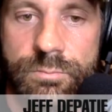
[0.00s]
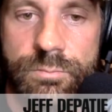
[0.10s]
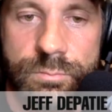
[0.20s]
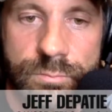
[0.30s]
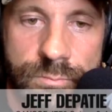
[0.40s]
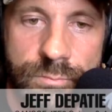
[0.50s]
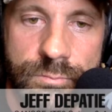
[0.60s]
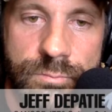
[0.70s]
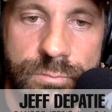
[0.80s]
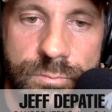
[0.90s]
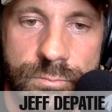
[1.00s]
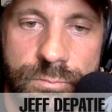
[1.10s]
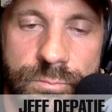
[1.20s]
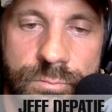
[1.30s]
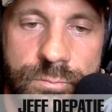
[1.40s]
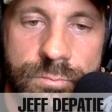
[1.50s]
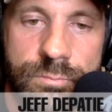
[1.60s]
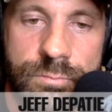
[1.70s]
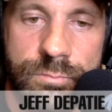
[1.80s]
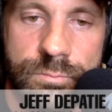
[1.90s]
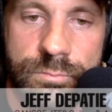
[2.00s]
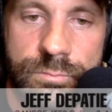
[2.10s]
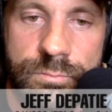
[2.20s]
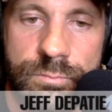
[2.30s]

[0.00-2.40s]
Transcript: the next verse is, and he said it was good.